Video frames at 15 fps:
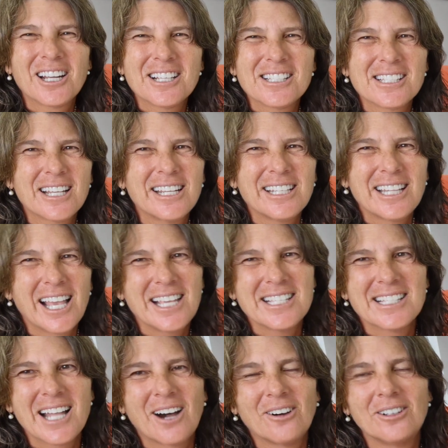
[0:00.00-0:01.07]
lot of sunny
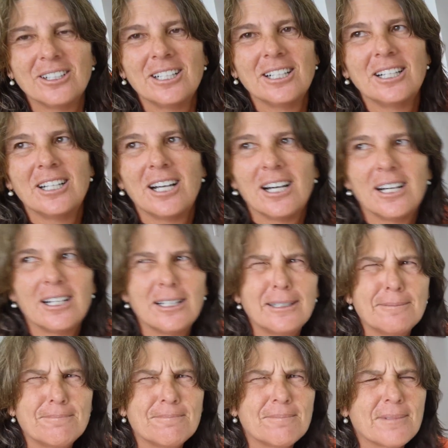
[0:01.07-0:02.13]
days now.
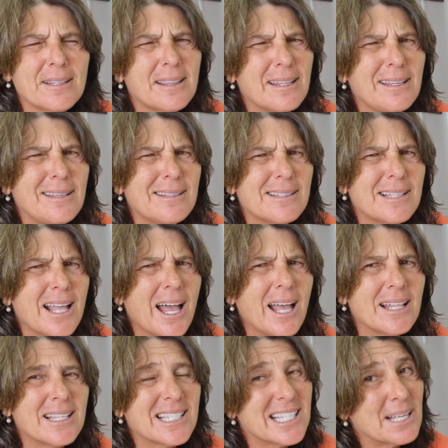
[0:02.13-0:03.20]
The thing is
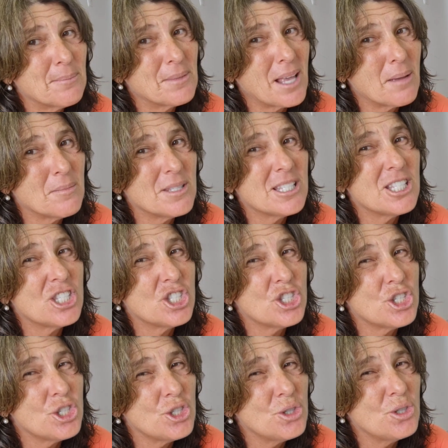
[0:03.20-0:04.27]
that sometimes
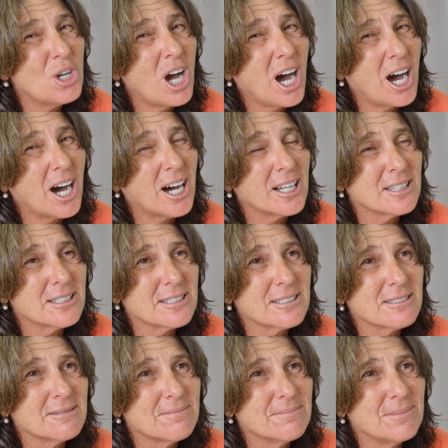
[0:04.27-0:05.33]
it's too hot.
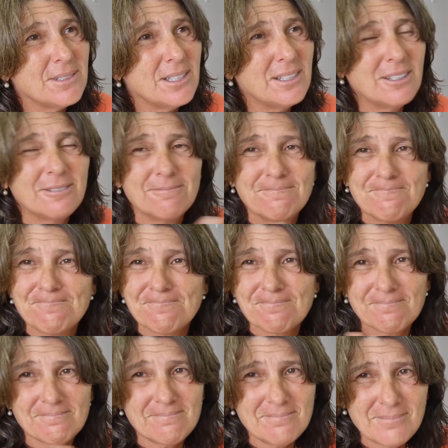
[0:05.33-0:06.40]
You know,
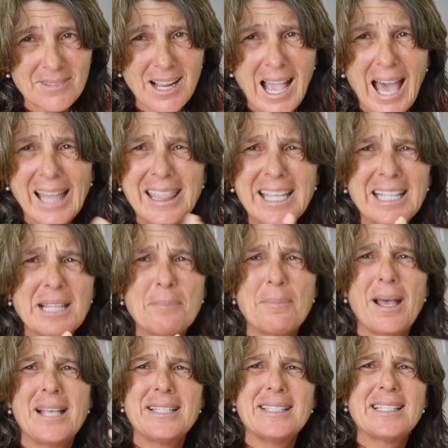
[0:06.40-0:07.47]
I think the
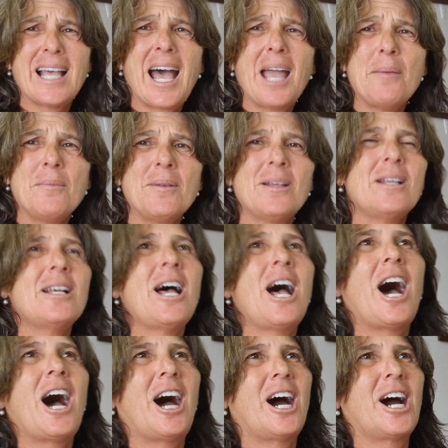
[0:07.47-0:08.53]
best time
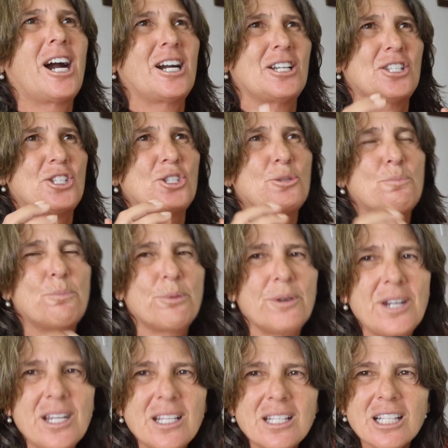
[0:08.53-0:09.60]
are
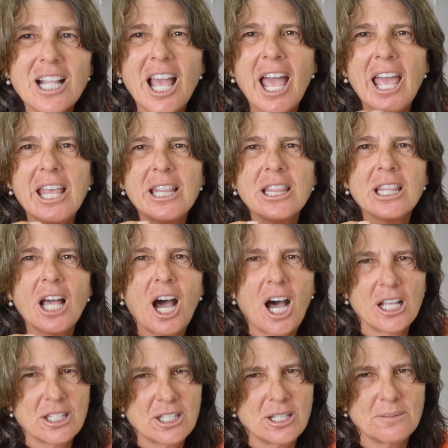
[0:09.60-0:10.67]
spring and
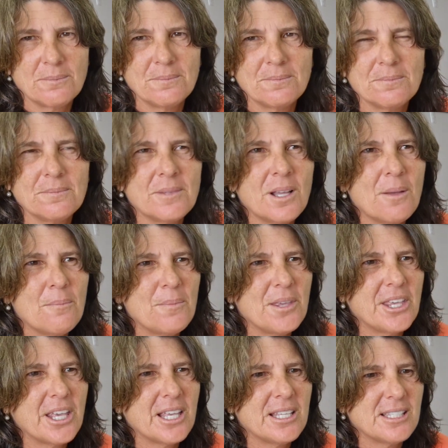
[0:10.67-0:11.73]
autumn
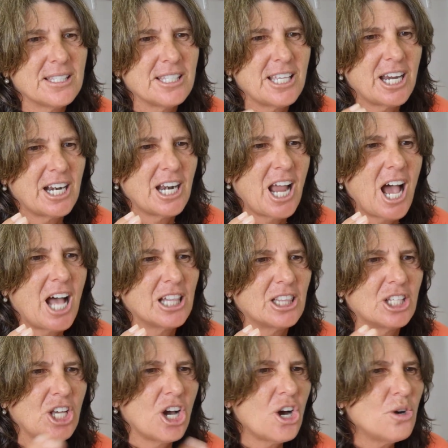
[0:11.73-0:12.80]
because they're not
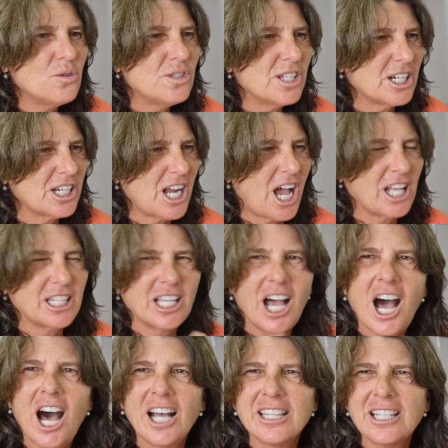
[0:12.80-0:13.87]
cold, they're not
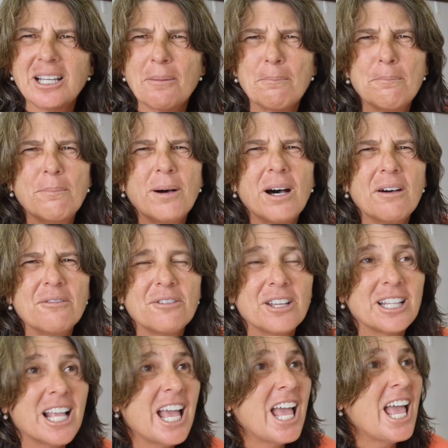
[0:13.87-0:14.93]
hot, they're
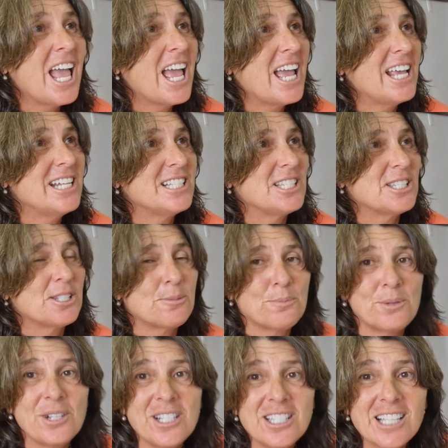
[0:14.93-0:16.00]
perfect. And in
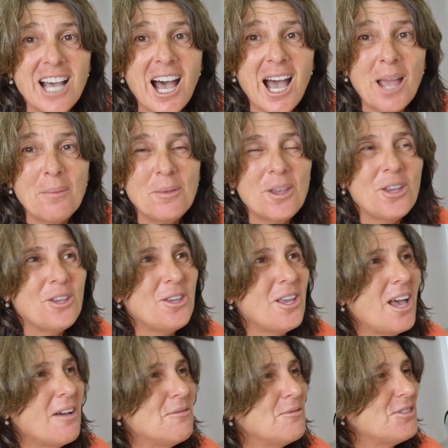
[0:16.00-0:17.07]
springtime, you
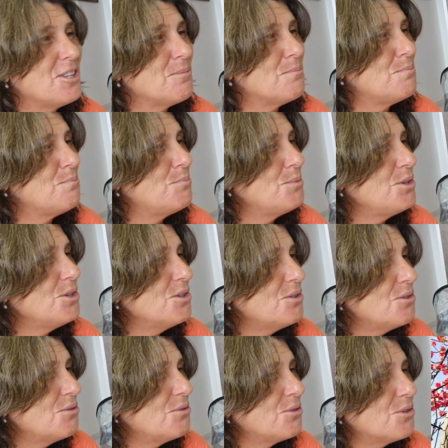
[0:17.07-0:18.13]
have the
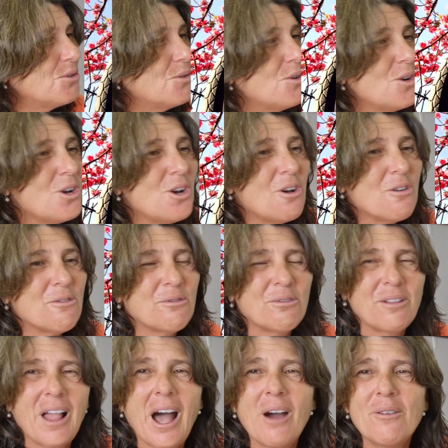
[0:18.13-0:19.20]
beautiful
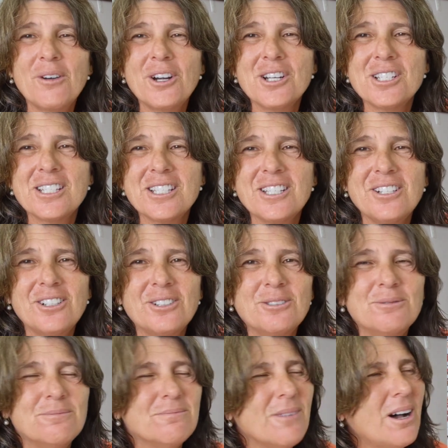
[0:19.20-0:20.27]
flowers, you
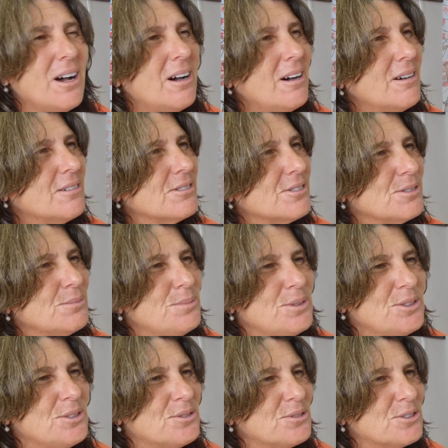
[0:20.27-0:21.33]
know, oh, so
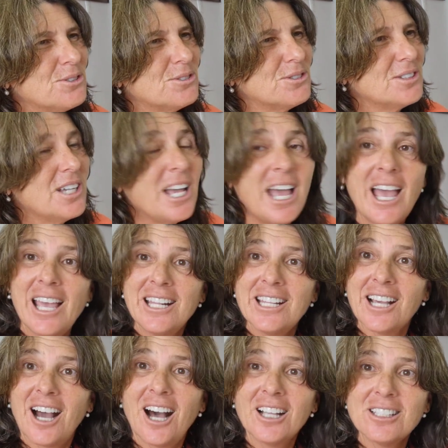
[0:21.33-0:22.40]
beautiful. In
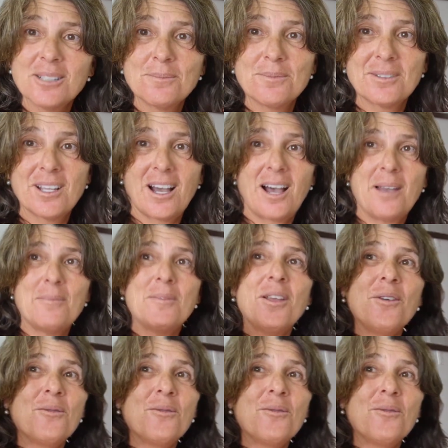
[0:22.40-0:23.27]
the autumn time,